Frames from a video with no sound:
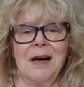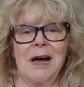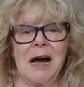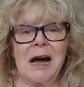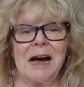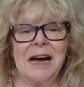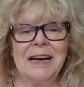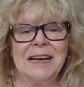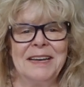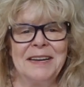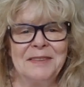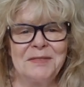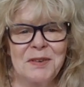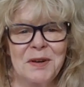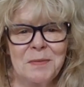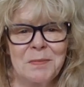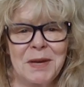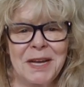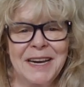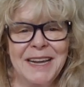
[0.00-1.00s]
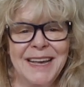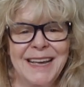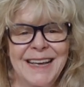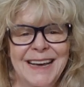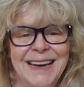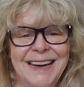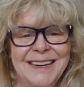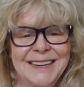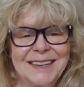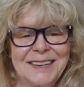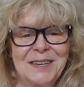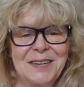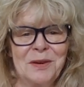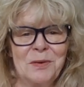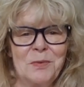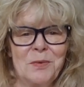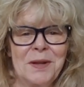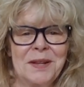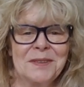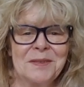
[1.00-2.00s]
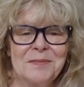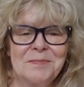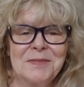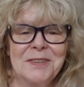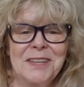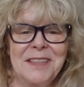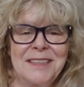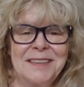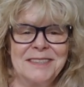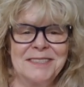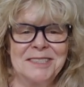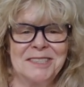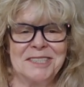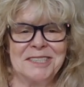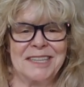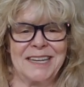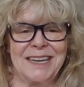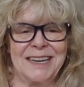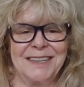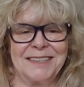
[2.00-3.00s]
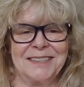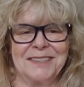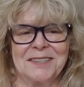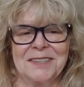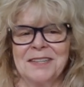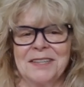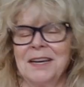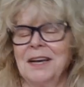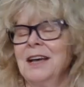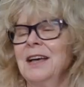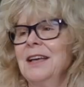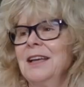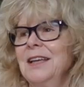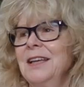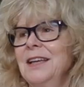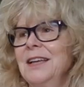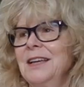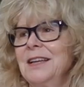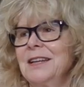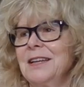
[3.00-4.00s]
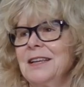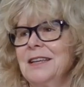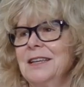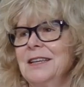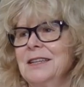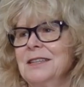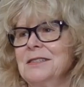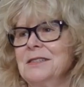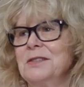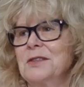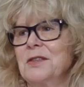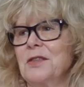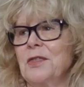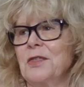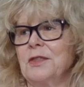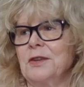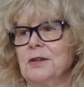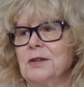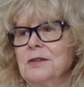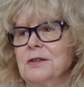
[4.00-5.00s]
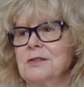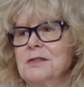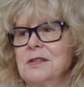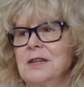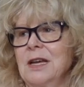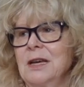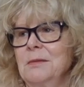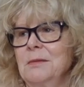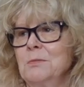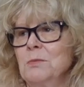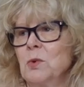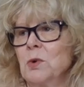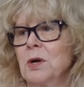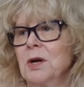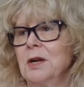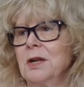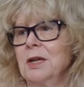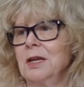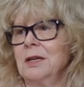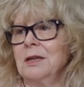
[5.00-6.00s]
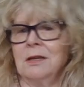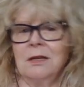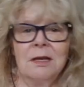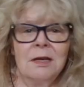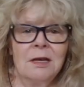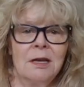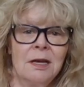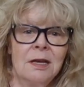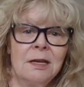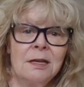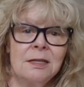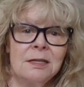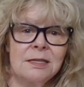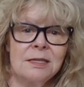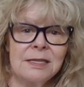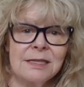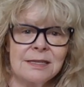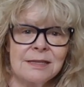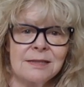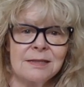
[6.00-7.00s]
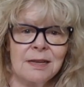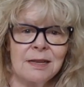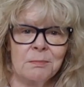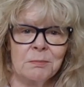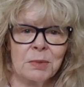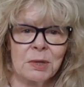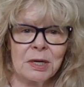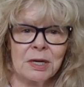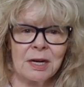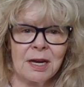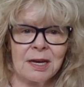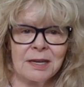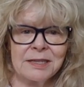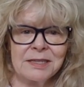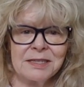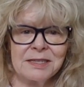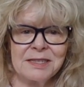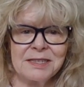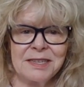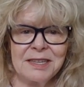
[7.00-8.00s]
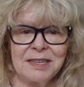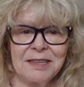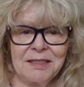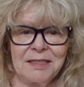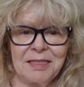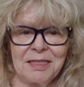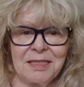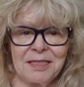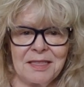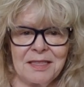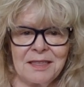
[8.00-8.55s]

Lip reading: Hi everybody, Kat here. Welcome to the channel. It is Thursday morning, December 19th,